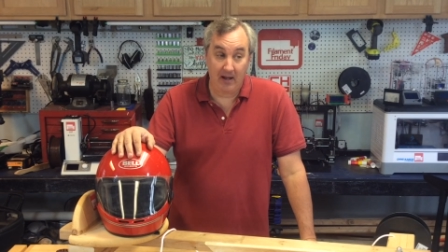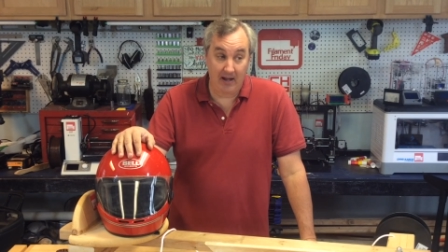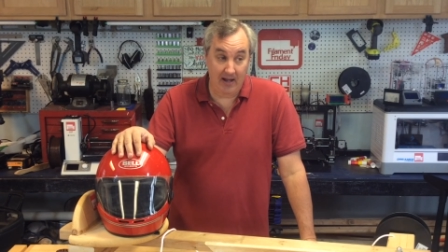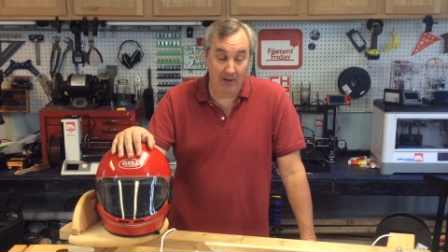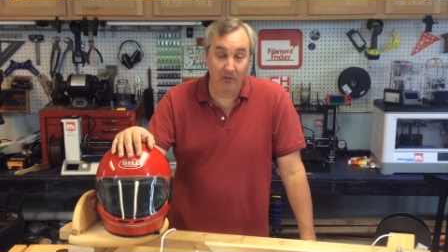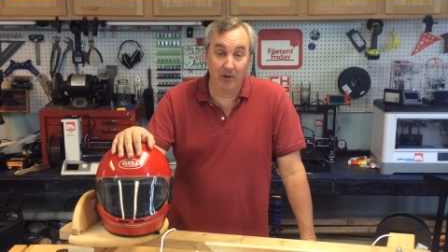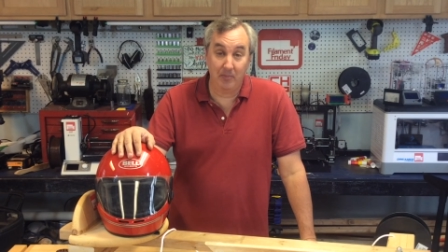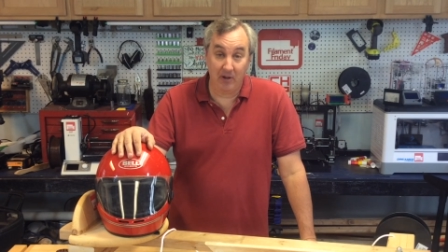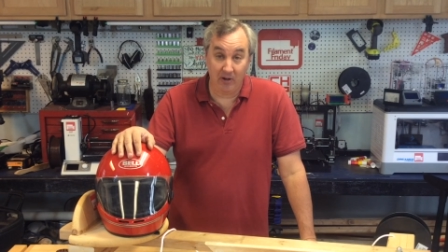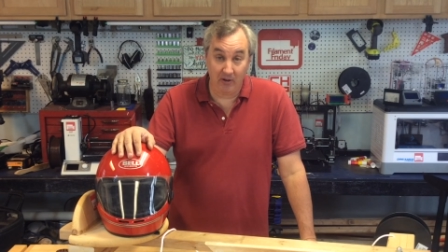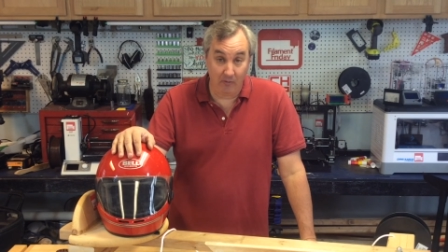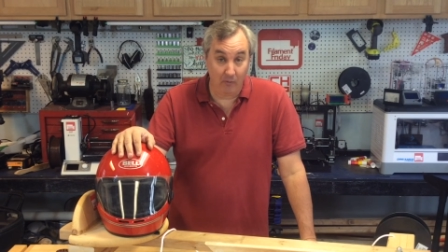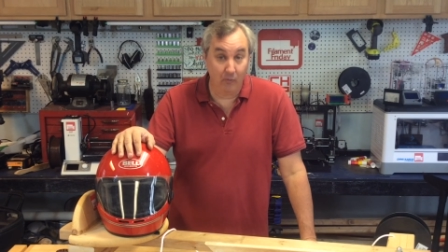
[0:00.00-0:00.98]
I would have
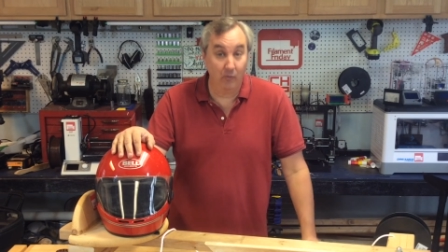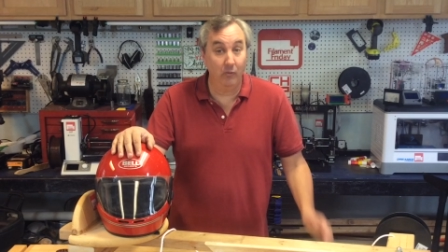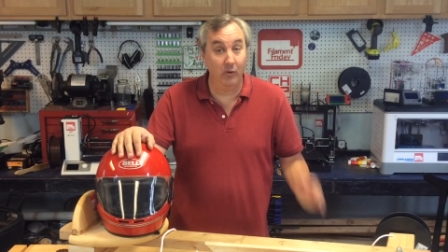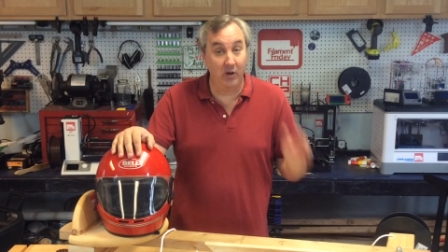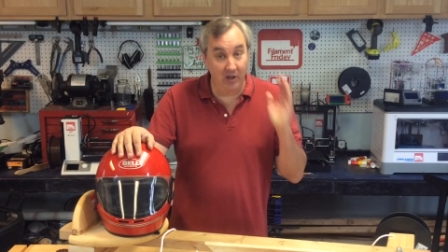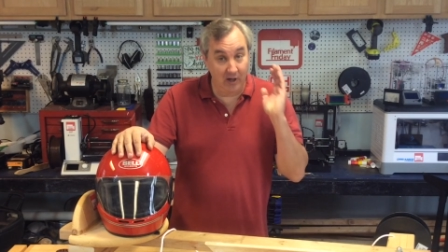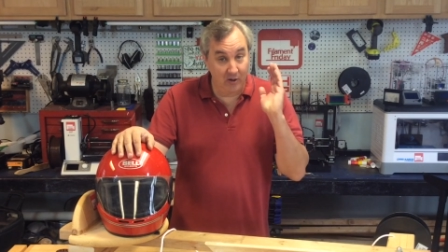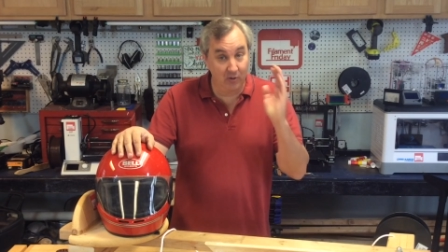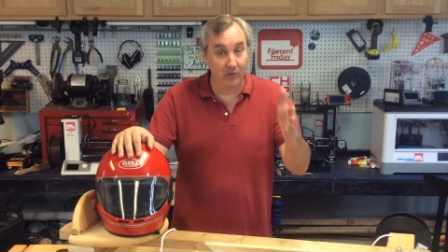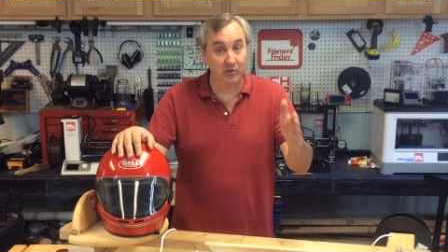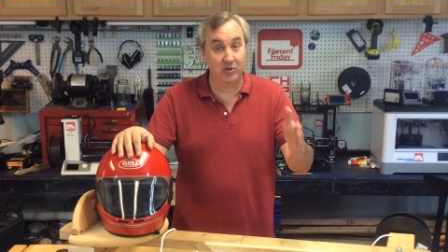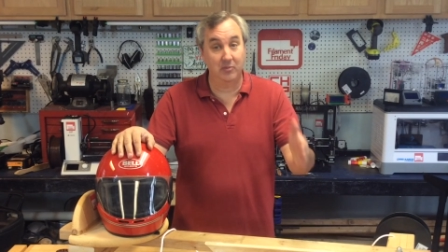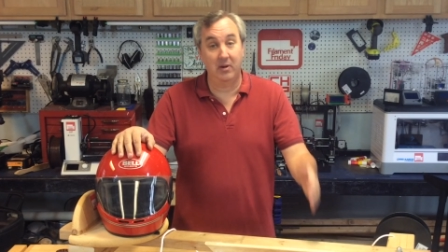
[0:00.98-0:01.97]
been really
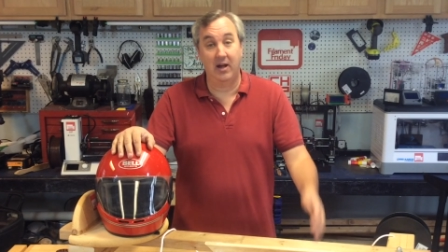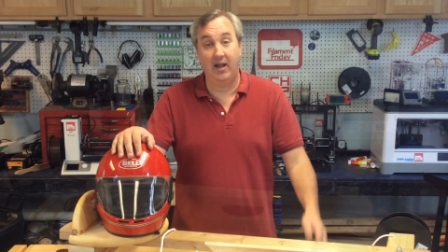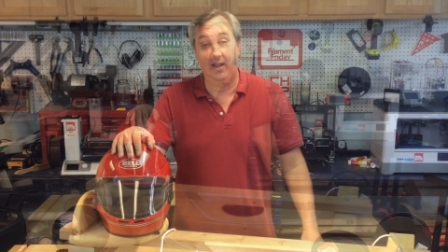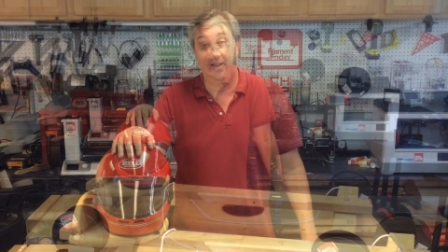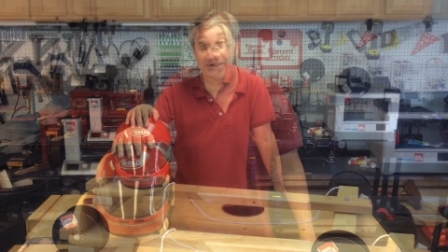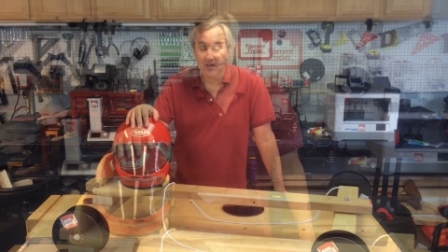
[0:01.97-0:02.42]
cruising by.